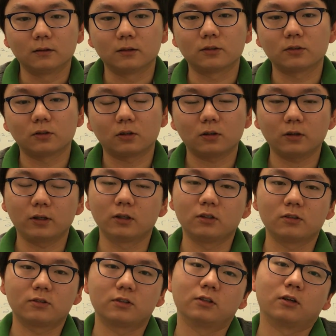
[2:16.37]
The third
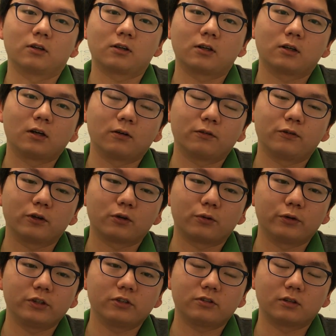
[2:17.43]
is
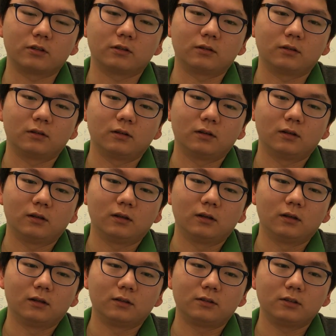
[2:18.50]
configuration.
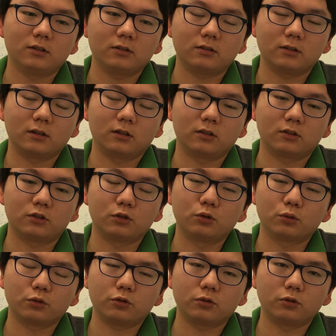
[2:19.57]
This is
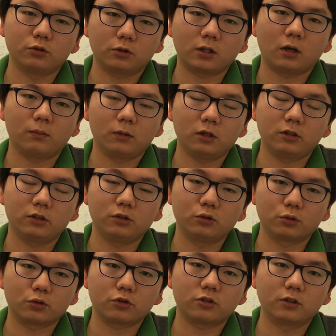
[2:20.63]
commonly
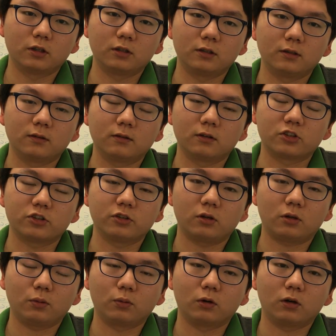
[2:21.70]
used in the
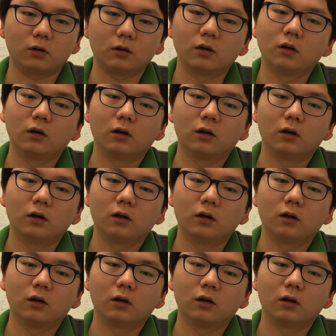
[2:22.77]
shear wall.